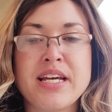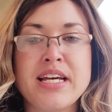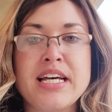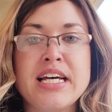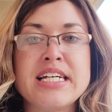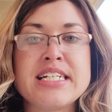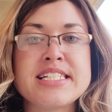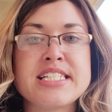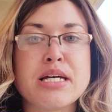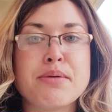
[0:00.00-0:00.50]

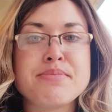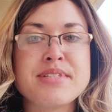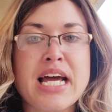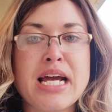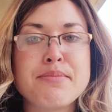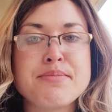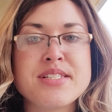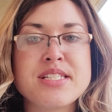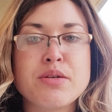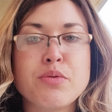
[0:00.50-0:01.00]

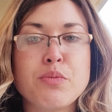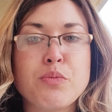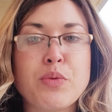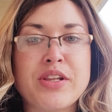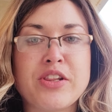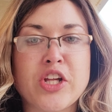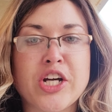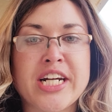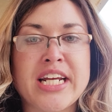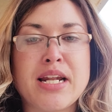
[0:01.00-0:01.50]
Sometimes
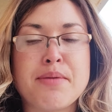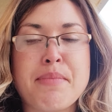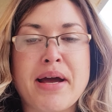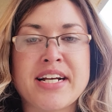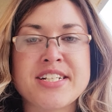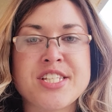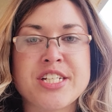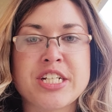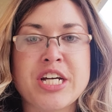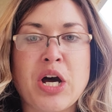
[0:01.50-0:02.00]
when learning in
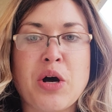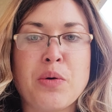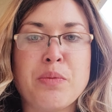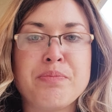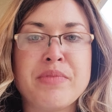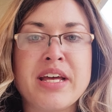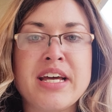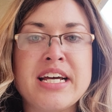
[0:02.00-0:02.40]
Mexico,